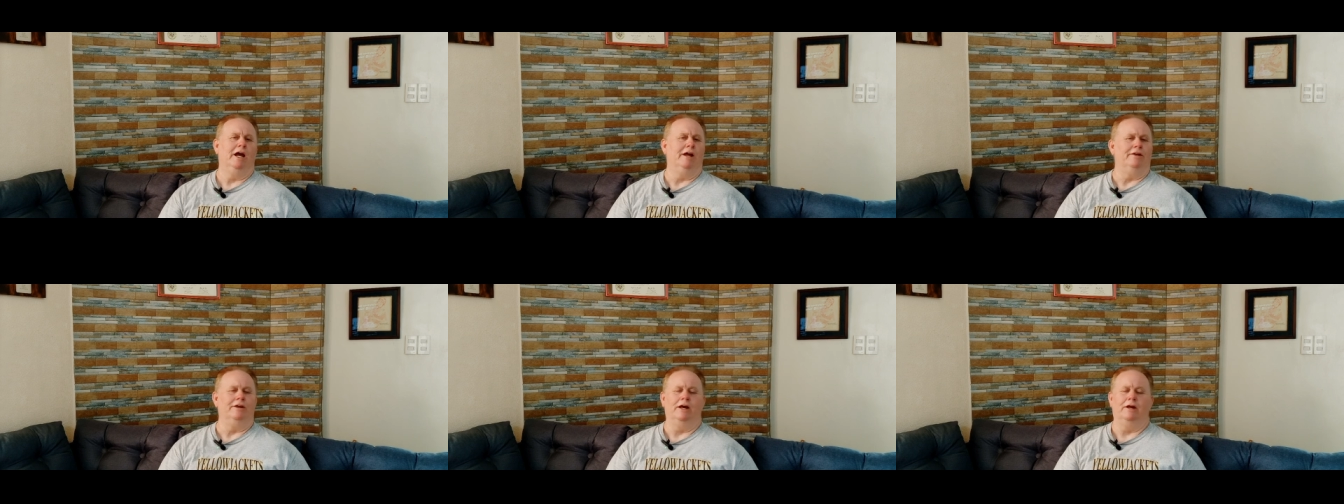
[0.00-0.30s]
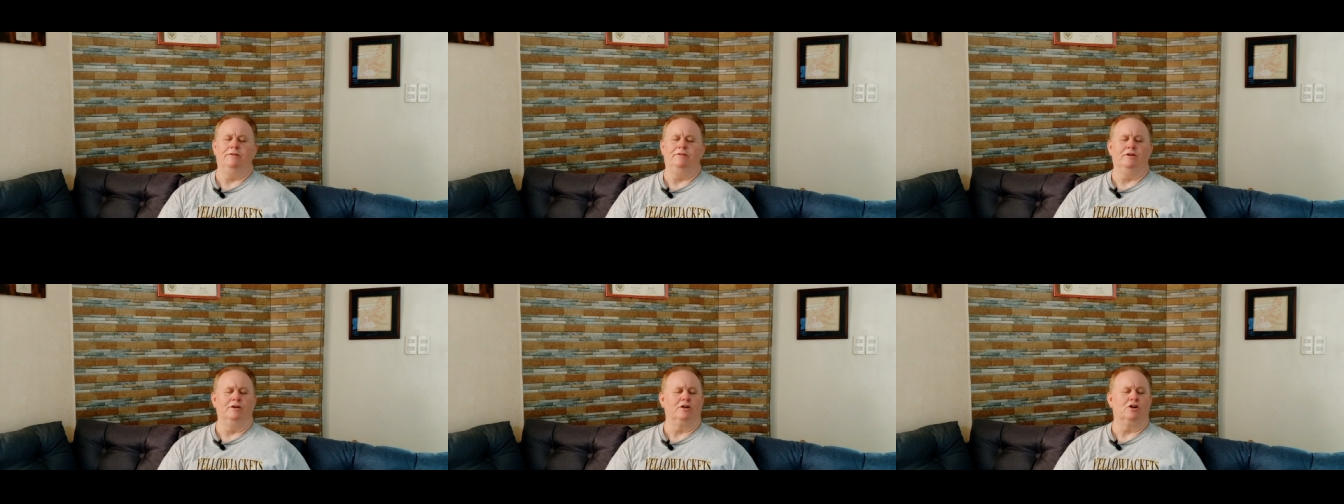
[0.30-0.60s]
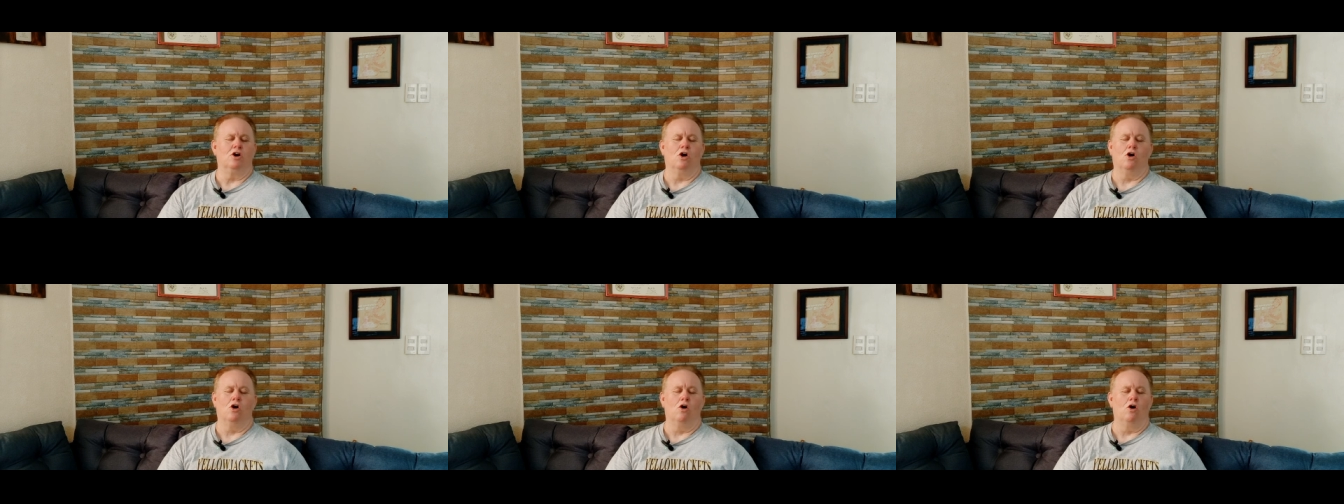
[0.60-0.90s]
and that
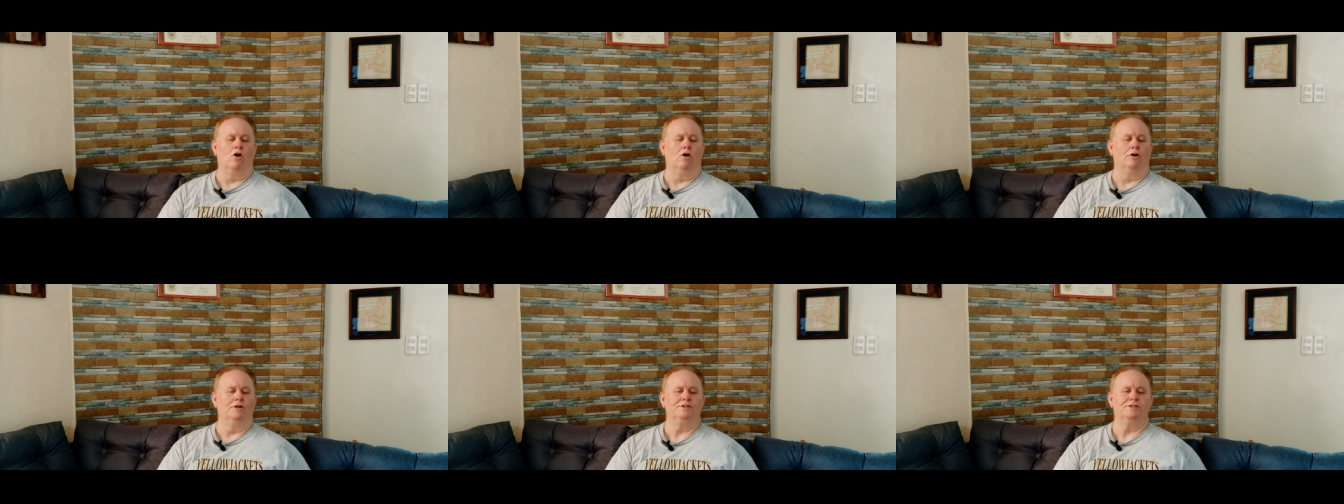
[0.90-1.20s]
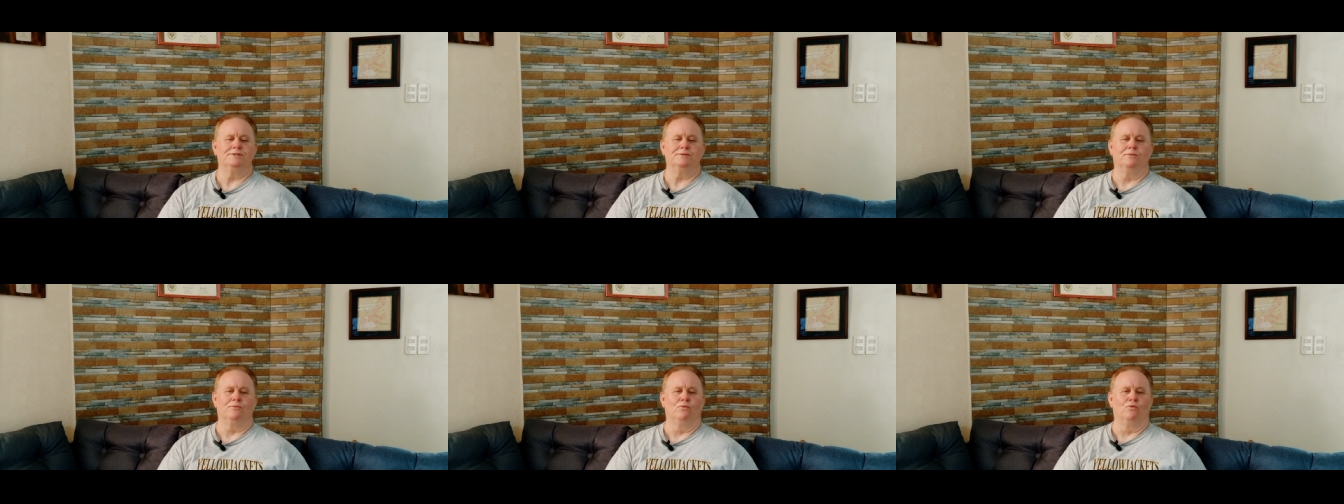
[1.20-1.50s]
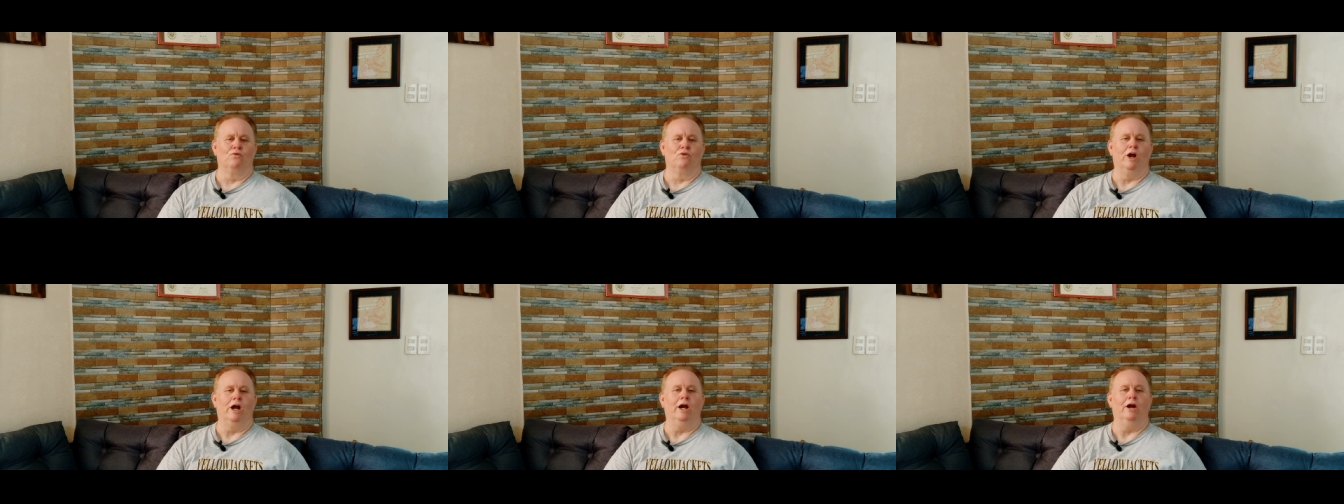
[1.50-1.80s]
the cars
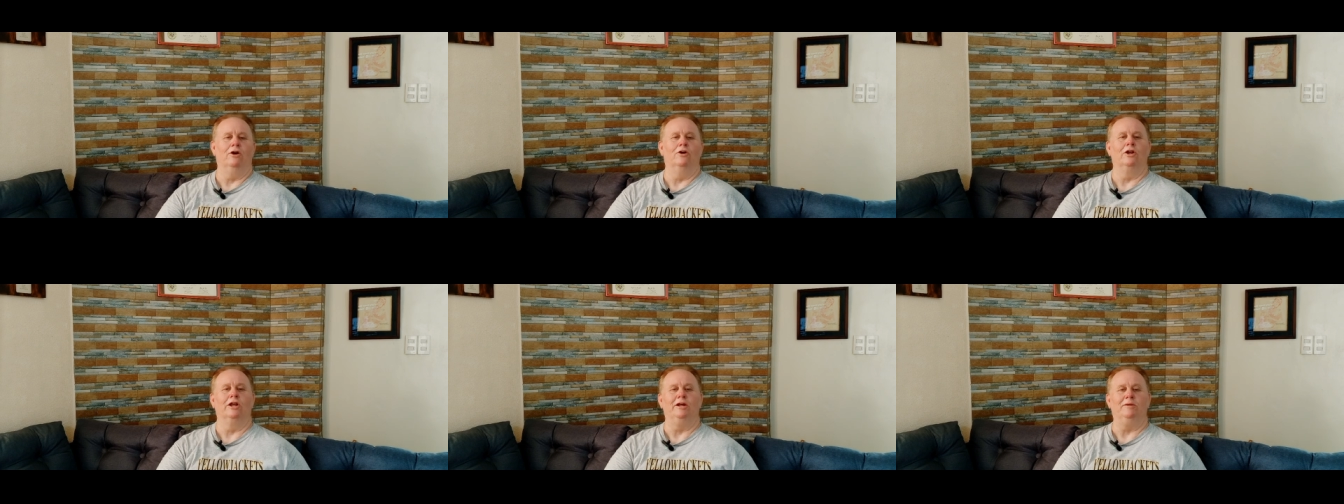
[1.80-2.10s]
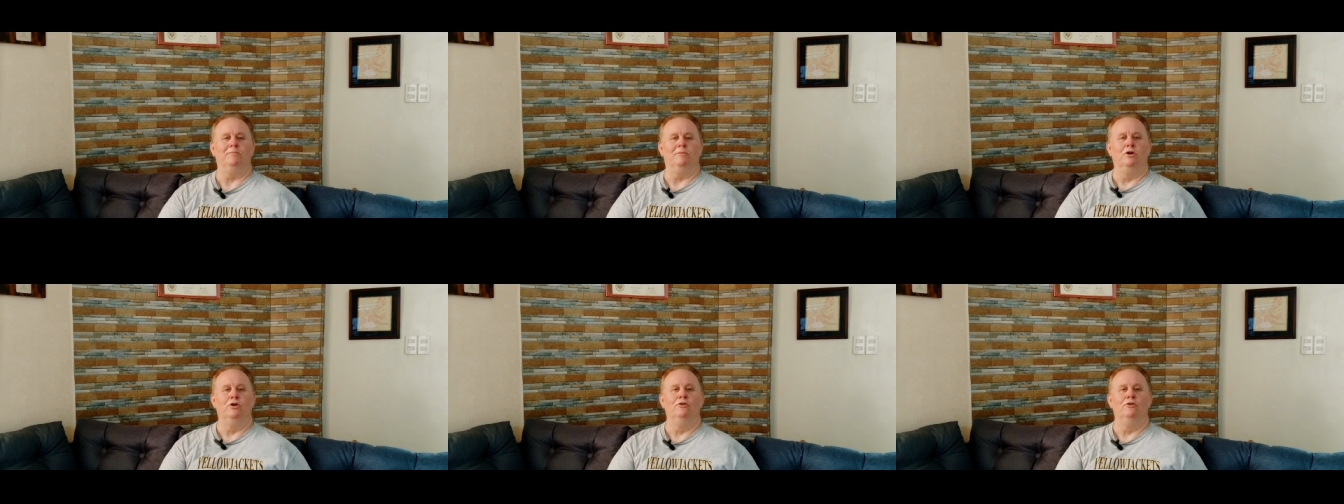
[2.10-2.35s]
rarely